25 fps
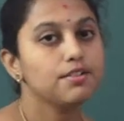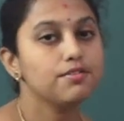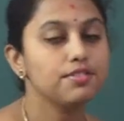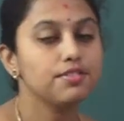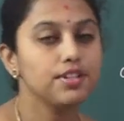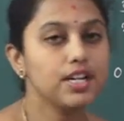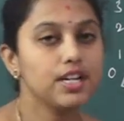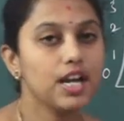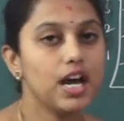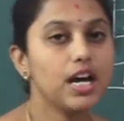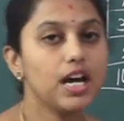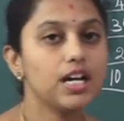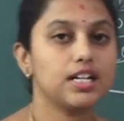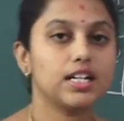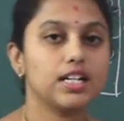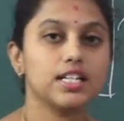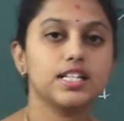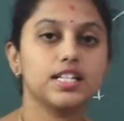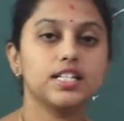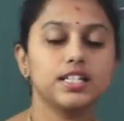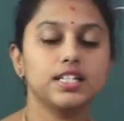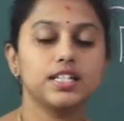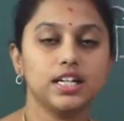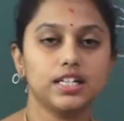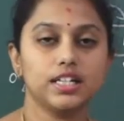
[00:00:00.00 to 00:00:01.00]
we are
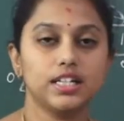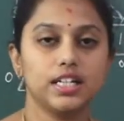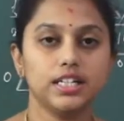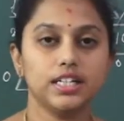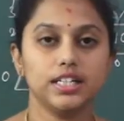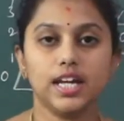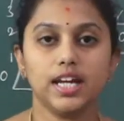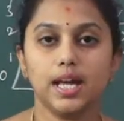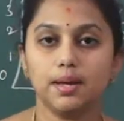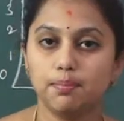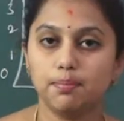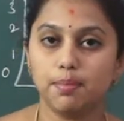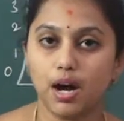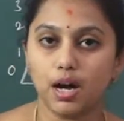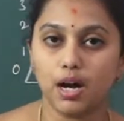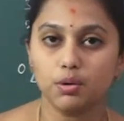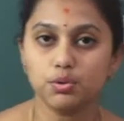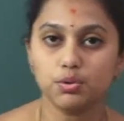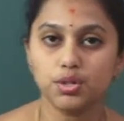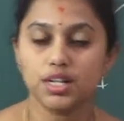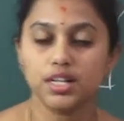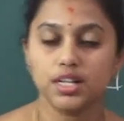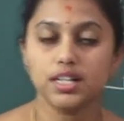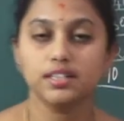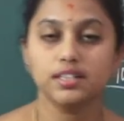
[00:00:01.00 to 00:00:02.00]
studying
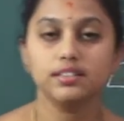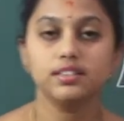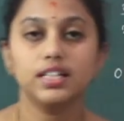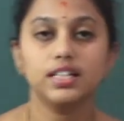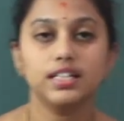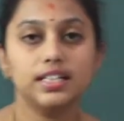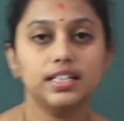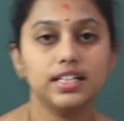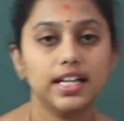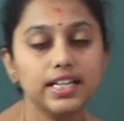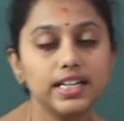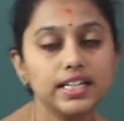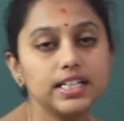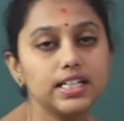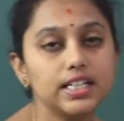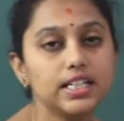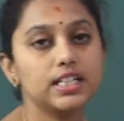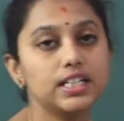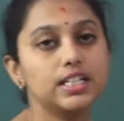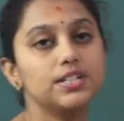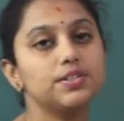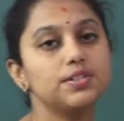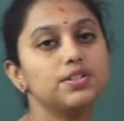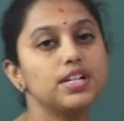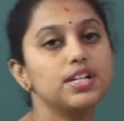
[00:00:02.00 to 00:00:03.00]
about the linked
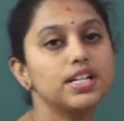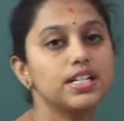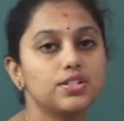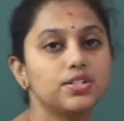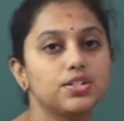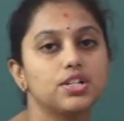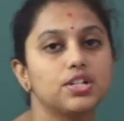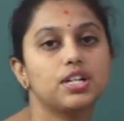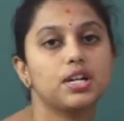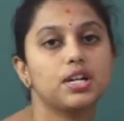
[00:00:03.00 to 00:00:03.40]
list